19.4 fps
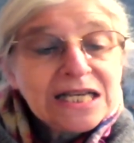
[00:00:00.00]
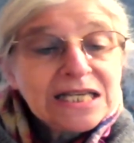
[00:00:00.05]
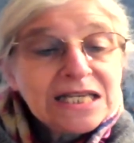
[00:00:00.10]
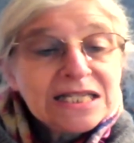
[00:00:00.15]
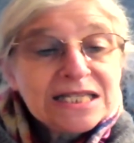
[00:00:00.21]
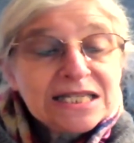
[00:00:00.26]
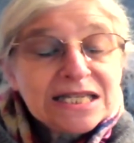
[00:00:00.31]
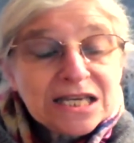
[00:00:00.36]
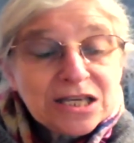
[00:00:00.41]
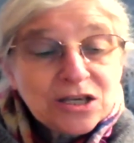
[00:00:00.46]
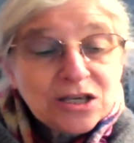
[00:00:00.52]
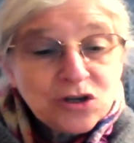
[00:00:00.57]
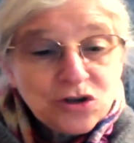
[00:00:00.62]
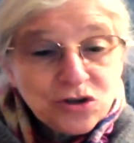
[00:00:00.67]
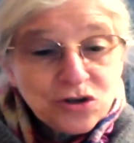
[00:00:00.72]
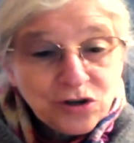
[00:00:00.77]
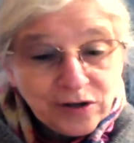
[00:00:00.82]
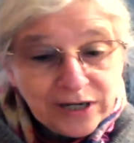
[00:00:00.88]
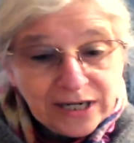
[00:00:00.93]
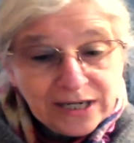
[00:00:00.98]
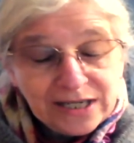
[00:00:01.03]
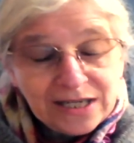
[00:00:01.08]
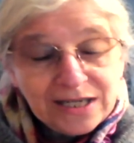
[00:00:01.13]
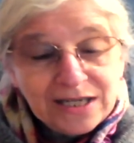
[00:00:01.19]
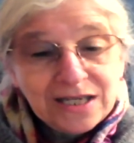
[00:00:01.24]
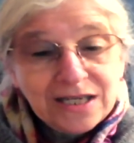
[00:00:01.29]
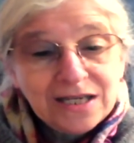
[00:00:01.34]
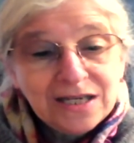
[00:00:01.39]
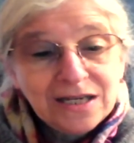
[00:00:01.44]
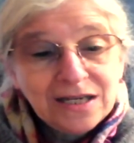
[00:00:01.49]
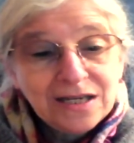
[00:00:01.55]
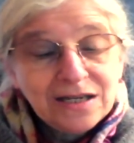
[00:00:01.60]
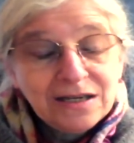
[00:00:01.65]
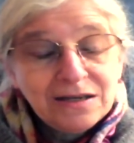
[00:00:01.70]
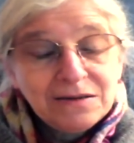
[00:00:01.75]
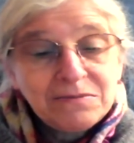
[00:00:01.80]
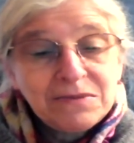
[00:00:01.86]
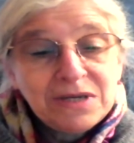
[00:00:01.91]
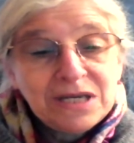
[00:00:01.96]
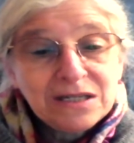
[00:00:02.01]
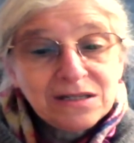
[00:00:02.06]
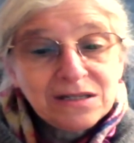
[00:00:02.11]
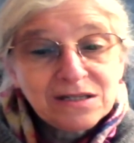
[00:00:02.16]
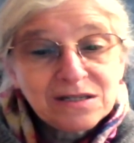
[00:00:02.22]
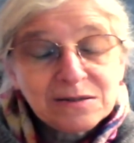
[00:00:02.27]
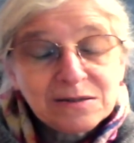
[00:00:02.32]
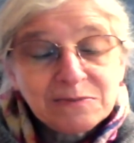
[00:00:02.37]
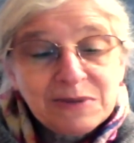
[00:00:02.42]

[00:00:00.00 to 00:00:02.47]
Security means